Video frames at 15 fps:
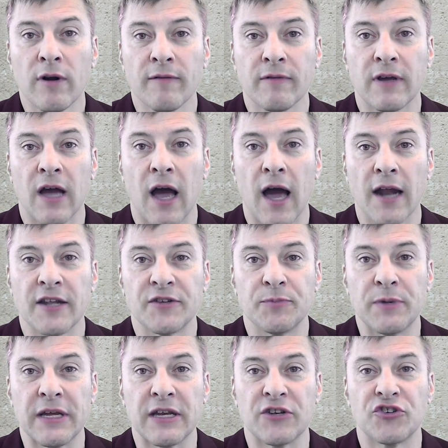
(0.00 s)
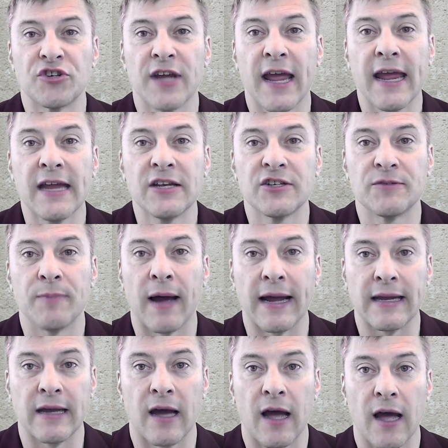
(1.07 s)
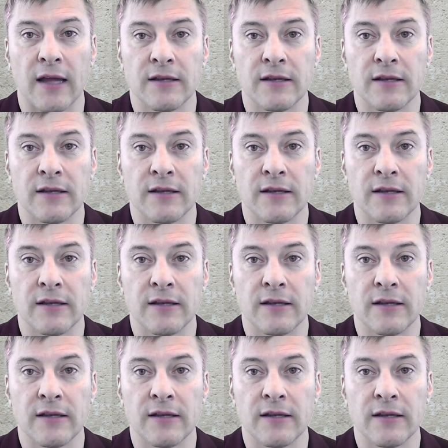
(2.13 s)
of God is being changed by God